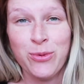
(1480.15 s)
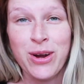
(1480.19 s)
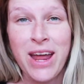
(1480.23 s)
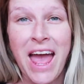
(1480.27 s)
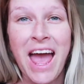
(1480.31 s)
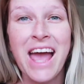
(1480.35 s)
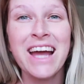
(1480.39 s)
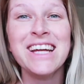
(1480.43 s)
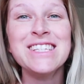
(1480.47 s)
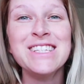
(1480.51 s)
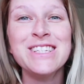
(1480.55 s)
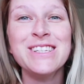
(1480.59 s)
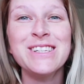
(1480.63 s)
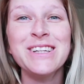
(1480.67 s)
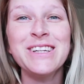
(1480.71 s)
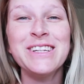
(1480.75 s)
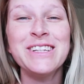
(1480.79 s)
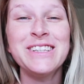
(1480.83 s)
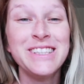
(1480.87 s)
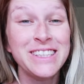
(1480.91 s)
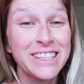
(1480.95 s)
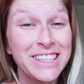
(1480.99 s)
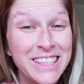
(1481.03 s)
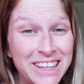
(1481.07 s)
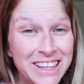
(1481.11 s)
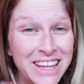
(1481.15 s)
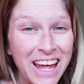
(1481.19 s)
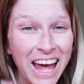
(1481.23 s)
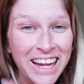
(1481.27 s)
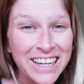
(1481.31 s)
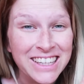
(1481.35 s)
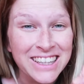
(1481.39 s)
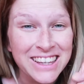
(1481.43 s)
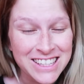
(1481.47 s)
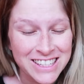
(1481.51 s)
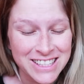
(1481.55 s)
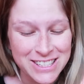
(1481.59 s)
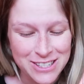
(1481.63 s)
We actually did
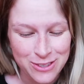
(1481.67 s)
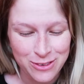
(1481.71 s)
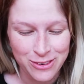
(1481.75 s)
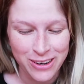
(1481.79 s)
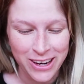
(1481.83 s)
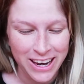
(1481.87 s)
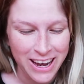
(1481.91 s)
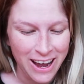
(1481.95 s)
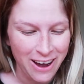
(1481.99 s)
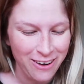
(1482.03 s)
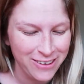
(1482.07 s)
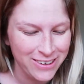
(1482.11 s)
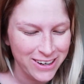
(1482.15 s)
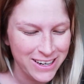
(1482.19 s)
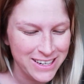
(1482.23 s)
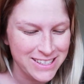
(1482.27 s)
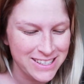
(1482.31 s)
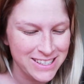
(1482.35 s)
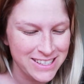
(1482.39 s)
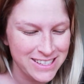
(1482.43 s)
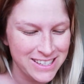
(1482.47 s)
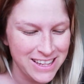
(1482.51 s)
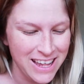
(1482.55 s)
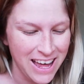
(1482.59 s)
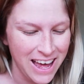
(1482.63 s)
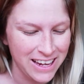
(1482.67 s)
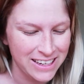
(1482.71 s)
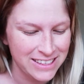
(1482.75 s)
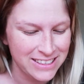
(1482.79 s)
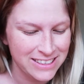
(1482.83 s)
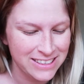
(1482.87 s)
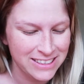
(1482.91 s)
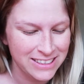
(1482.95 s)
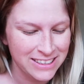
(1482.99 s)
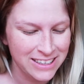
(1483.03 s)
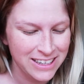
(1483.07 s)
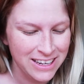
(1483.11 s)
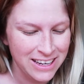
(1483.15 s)
that this week. How crazy is that?
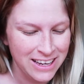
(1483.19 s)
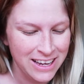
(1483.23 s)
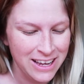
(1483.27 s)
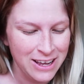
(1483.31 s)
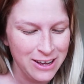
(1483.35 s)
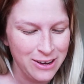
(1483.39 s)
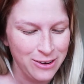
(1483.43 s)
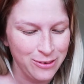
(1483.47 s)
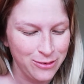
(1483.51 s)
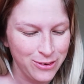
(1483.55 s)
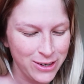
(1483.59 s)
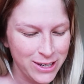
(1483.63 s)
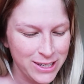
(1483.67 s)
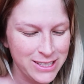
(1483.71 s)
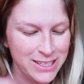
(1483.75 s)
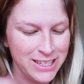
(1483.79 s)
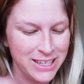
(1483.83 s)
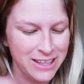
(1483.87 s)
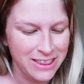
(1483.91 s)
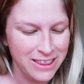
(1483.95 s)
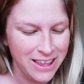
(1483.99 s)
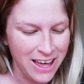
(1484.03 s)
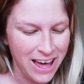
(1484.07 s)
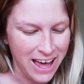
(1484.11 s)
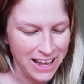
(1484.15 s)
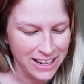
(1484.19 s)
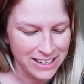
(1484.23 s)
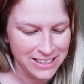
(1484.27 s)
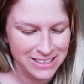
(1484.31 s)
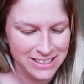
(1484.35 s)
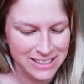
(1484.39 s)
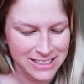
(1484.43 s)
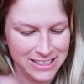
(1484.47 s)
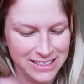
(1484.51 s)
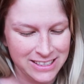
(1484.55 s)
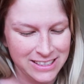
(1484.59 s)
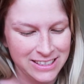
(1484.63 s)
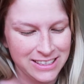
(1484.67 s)
We did
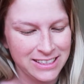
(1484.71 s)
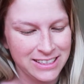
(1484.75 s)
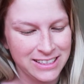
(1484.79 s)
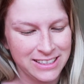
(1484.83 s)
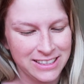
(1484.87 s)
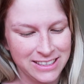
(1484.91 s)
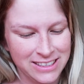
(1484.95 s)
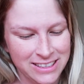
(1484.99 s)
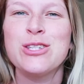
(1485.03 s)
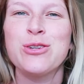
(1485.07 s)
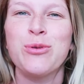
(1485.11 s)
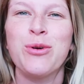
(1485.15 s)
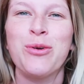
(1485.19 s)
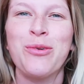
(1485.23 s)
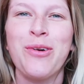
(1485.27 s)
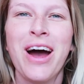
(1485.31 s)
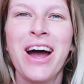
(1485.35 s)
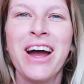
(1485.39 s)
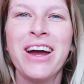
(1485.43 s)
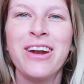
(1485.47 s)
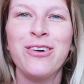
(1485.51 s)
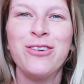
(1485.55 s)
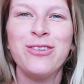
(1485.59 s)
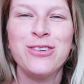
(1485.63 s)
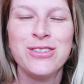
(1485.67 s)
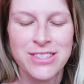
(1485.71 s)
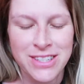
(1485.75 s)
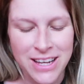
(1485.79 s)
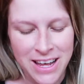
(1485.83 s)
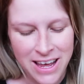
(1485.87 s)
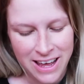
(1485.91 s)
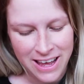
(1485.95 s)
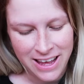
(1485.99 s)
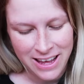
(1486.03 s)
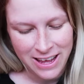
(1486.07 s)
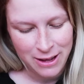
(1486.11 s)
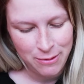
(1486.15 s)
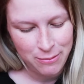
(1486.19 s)
that. So we're right on
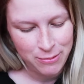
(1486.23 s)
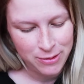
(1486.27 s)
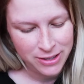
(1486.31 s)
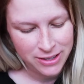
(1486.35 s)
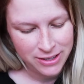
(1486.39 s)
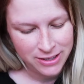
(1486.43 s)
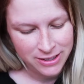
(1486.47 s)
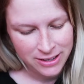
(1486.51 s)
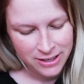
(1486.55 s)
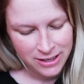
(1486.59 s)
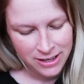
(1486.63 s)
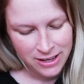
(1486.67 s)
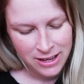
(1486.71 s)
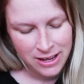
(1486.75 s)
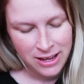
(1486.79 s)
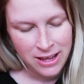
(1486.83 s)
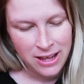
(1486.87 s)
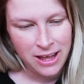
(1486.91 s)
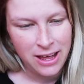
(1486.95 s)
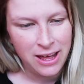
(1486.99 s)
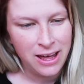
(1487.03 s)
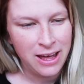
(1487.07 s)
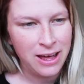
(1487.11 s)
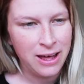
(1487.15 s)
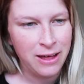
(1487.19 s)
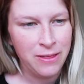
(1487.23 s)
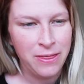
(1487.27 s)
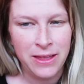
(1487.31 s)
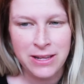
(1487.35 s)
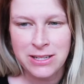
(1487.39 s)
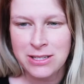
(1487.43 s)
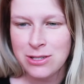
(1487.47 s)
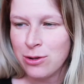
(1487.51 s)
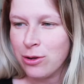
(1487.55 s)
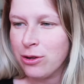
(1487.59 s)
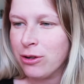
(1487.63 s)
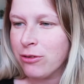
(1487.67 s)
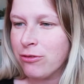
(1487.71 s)
time.
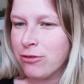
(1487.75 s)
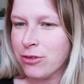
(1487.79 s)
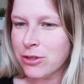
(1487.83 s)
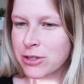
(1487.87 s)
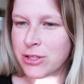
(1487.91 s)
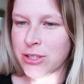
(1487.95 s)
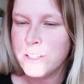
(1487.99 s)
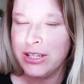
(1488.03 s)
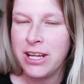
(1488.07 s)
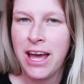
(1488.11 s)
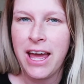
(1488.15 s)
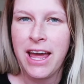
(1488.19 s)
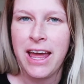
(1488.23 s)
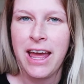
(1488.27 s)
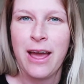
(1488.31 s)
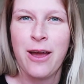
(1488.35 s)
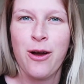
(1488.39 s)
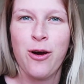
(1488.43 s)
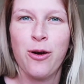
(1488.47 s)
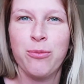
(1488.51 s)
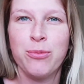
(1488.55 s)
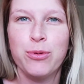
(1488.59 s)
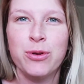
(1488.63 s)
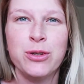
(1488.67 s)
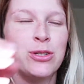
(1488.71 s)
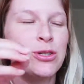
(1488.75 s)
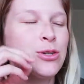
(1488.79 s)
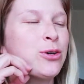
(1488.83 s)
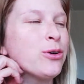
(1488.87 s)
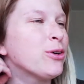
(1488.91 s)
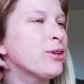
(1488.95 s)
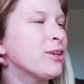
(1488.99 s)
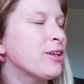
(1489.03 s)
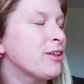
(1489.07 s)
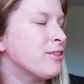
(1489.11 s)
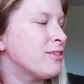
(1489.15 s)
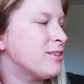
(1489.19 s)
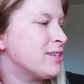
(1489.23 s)
That's all for today. I hope you
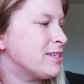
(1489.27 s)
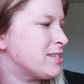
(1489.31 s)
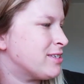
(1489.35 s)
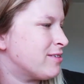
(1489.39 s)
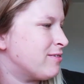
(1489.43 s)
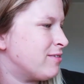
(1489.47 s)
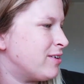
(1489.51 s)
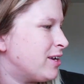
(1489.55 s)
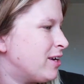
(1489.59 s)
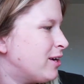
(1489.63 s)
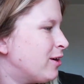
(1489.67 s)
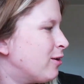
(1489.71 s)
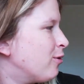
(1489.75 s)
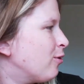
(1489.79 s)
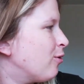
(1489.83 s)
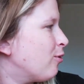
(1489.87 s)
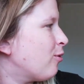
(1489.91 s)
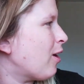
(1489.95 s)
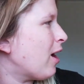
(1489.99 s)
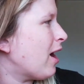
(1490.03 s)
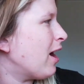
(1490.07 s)
enjoyed this video.